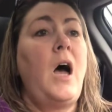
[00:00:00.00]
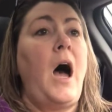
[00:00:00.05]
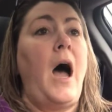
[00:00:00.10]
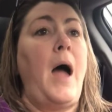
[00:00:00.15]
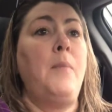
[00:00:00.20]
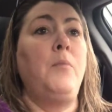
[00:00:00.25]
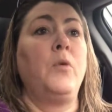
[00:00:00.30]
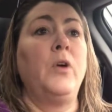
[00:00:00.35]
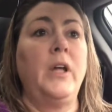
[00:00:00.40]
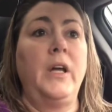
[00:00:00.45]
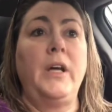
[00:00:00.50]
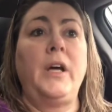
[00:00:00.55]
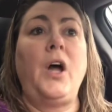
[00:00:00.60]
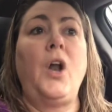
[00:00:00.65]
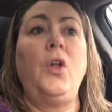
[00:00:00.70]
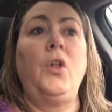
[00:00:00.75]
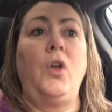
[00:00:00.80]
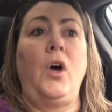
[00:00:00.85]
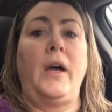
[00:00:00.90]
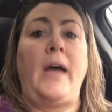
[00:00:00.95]
I'm really going
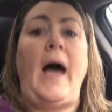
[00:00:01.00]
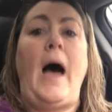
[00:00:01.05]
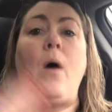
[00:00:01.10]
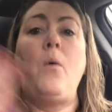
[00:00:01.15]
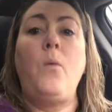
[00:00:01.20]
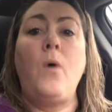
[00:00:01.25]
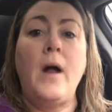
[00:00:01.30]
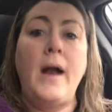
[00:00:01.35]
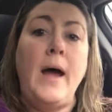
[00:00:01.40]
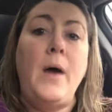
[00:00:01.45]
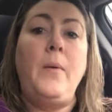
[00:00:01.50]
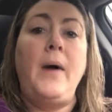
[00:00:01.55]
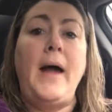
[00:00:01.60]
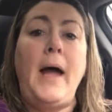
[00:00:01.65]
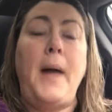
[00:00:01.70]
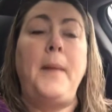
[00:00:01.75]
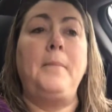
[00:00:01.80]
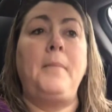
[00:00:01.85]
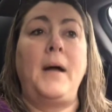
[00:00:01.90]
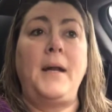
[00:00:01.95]
to look at what I weigh
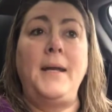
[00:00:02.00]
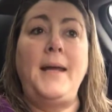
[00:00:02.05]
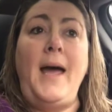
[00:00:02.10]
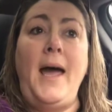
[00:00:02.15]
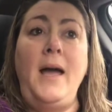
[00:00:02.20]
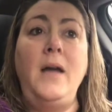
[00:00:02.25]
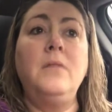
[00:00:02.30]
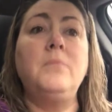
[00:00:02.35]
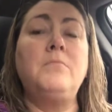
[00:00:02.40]
on Monday.